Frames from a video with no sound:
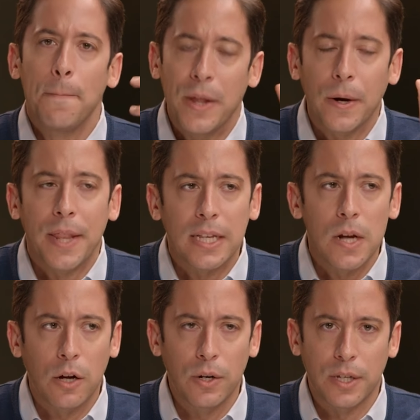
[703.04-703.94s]
They're, that's
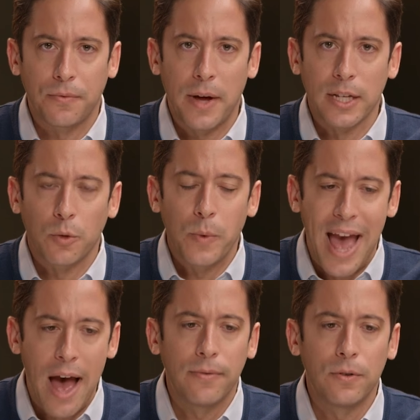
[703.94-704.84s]
not going to suffice. We
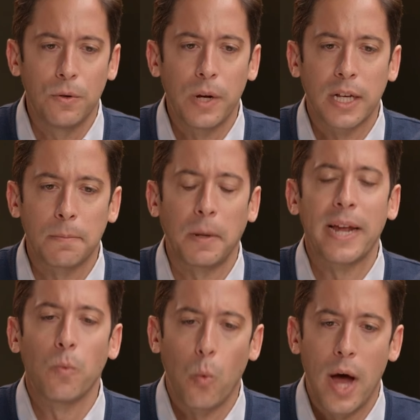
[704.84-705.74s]
have to
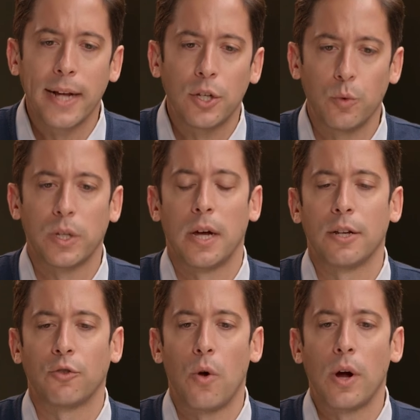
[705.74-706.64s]
explain why suicide
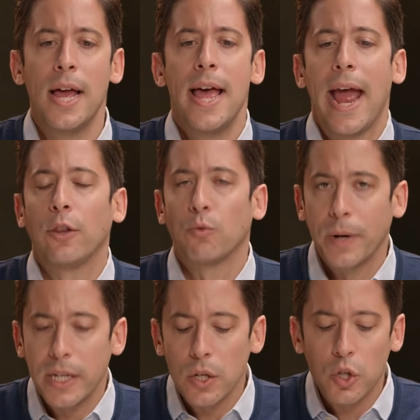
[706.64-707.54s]
is wrong. And the
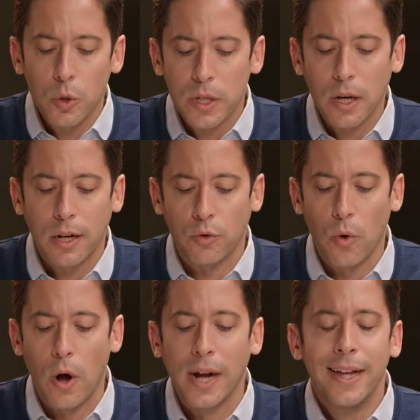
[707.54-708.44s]
reason suicide is
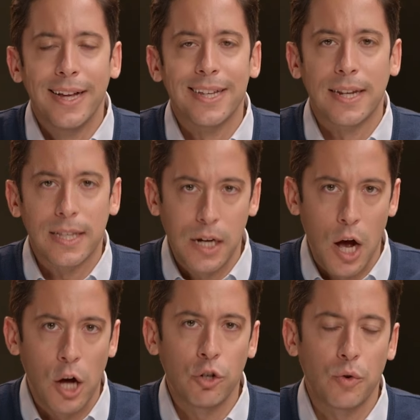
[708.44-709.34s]
wrong is that it's
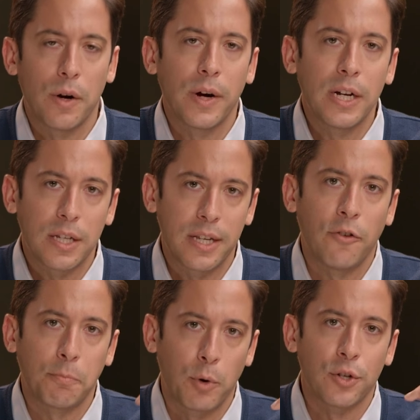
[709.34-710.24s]
contrary to
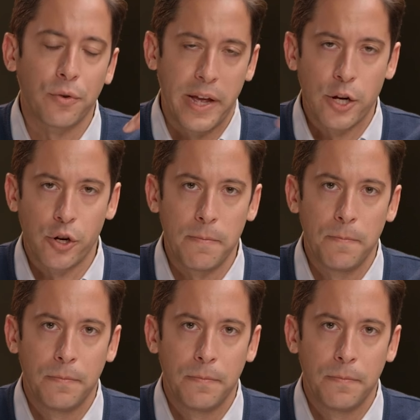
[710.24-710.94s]
self-preservation